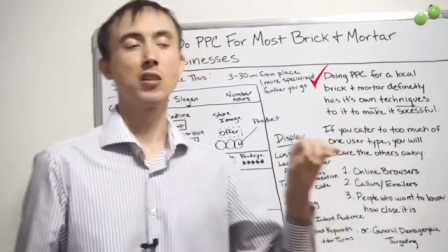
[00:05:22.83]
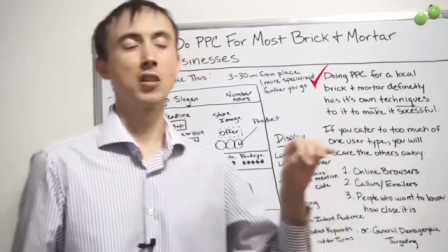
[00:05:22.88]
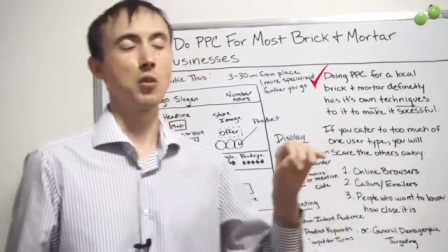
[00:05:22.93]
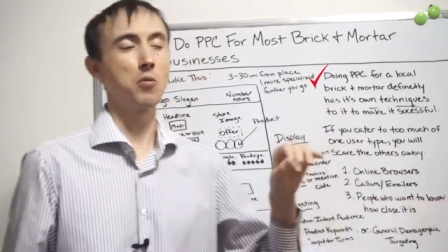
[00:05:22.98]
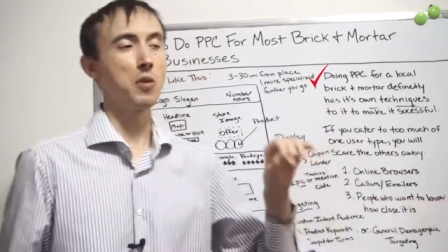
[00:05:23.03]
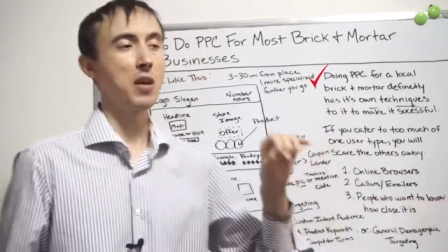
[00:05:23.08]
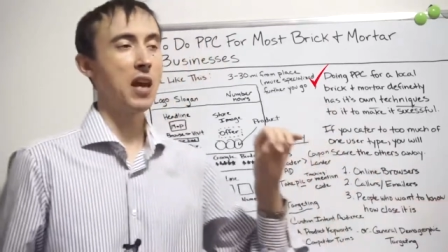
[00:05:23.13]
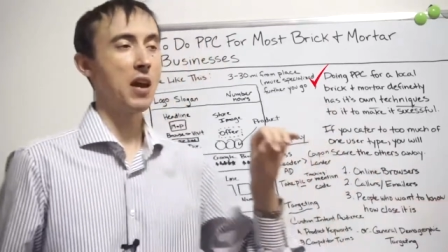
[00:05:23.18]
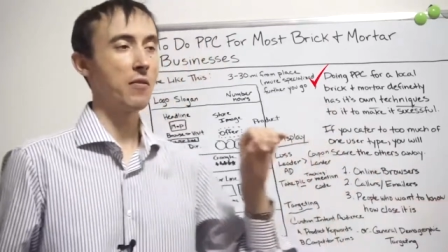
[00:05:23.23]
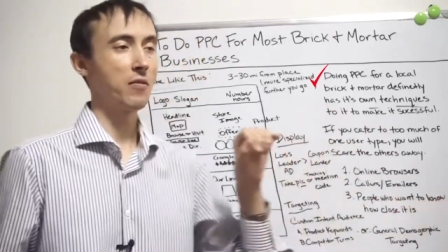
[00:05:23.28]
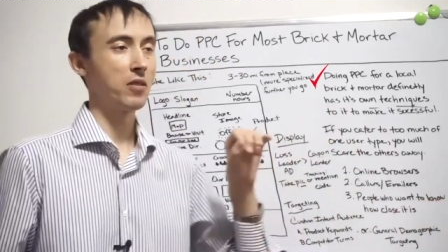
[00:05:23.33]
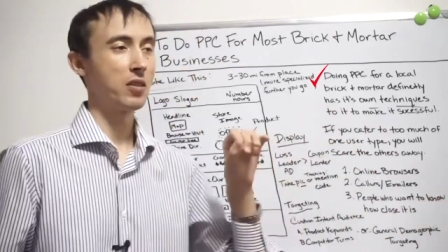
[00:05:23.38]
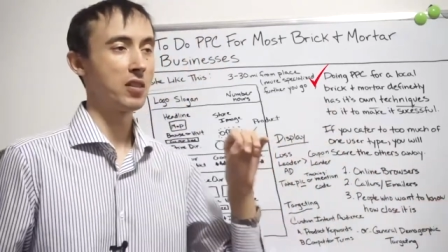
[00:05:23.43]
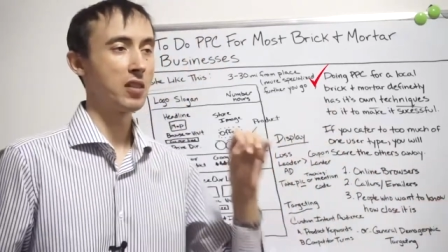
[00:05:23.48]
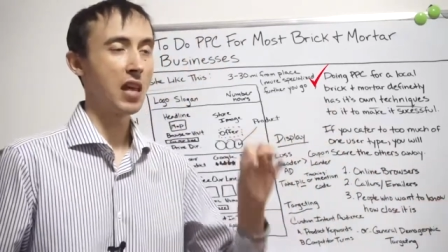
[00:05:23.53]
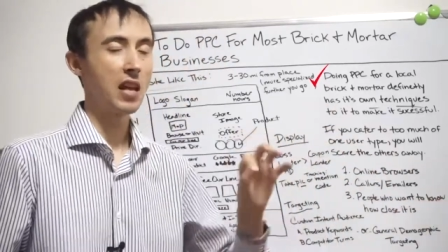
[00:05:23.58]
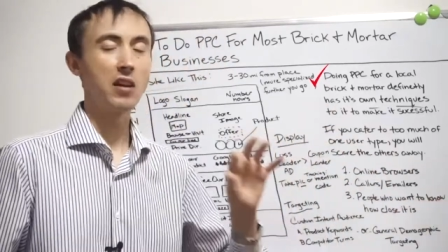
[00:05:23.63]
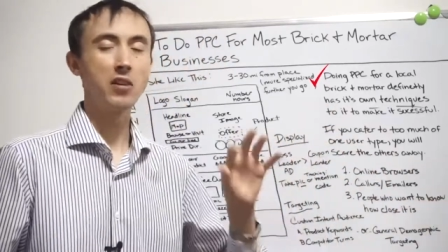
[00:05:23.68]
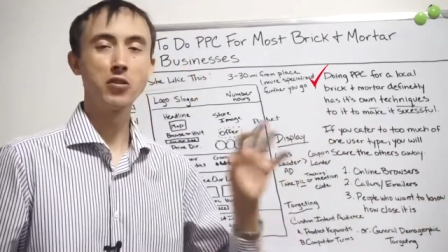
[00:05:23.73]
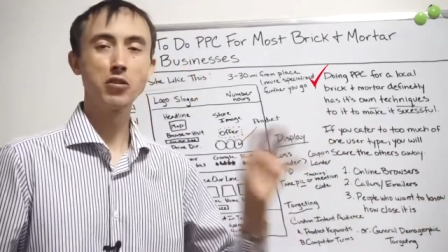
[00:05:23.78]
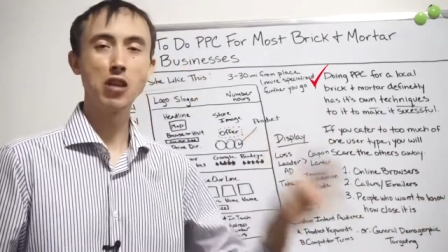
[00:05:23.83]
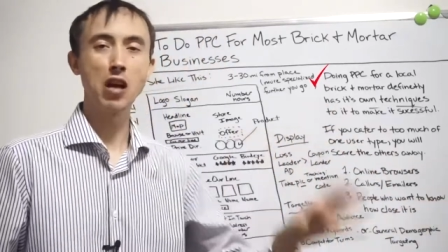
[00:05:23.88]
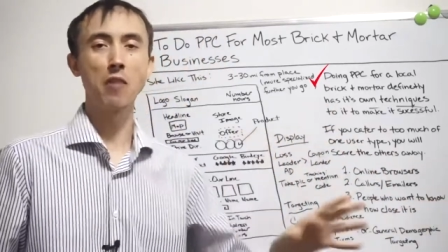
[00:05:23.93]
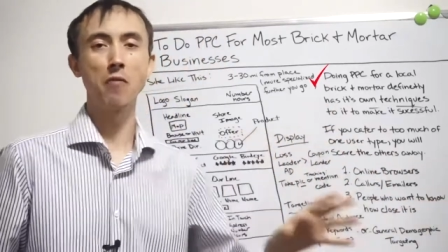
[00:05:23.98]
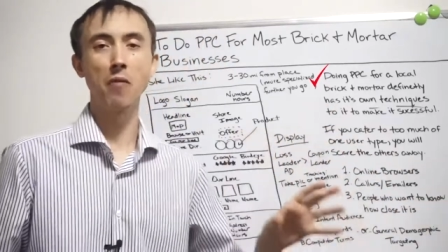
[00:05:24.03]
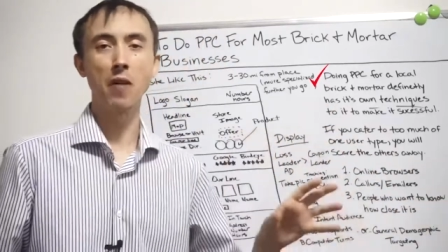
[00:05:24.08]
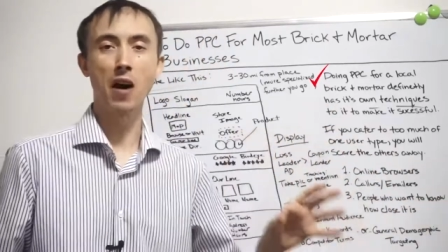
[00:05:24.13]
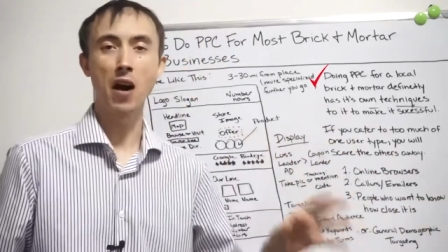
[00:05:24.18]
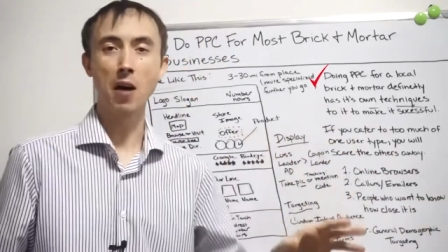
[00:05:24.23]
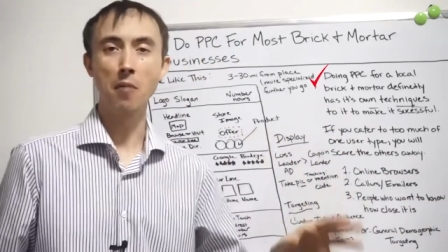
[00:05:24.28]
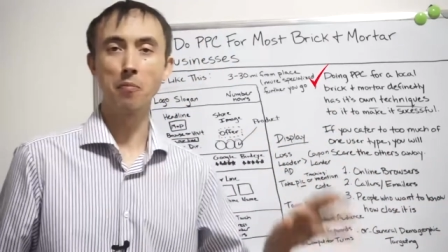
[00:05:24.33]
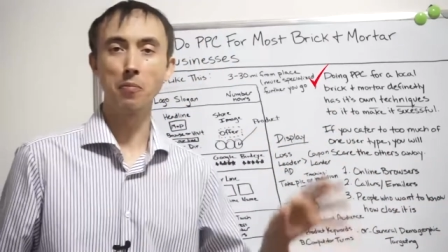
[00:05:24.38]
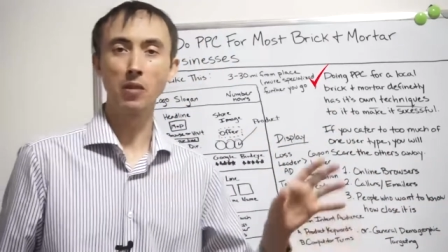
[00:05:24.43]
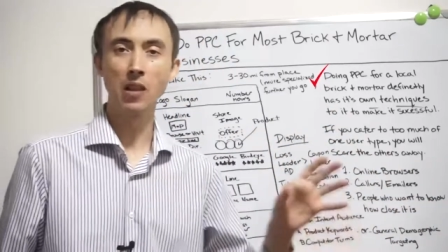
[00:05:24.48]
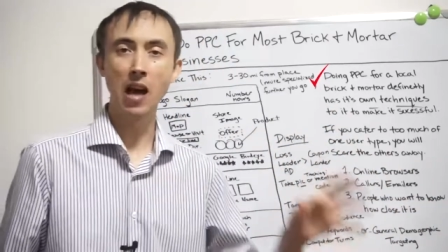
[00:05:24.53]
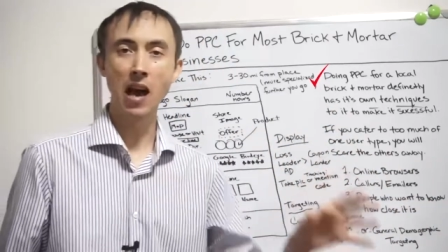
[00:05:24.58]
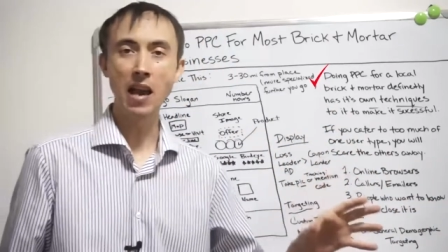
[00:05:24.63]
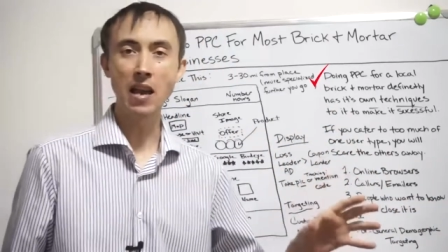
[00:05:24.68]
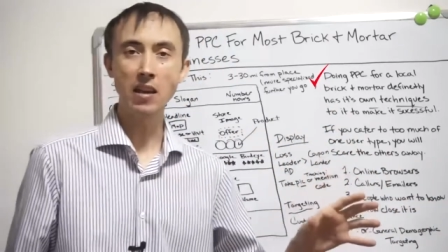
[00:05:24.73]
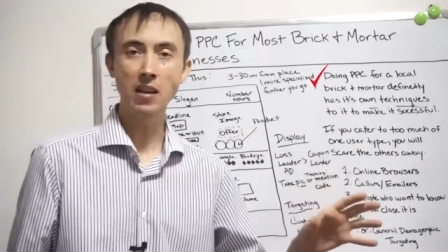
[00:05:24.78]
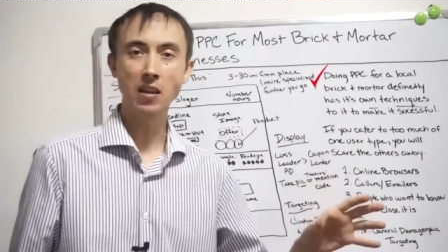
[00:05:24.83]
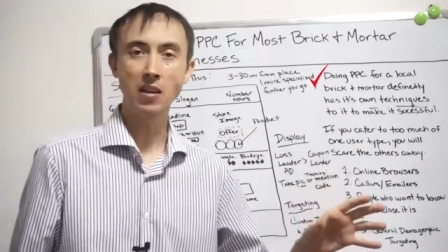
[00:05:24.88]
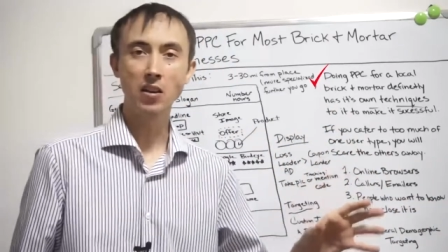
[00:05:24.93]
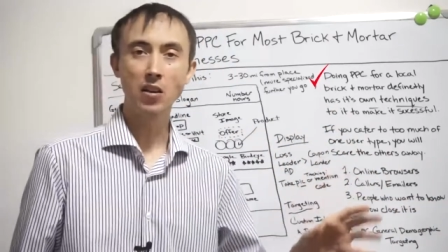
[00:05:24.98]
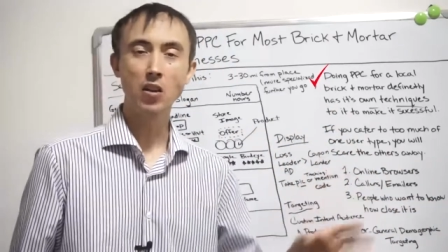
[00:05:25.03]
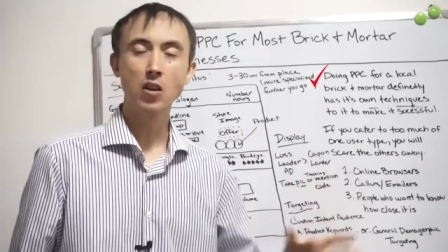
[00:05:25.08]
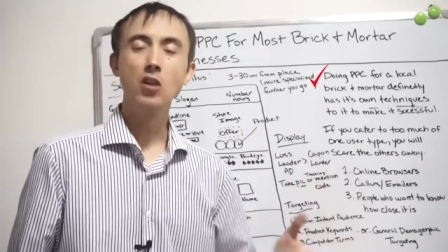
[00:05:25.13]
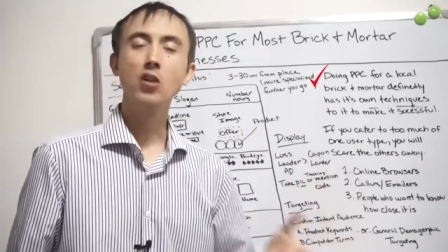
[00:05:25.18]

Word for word: that we have to set our stuff up like,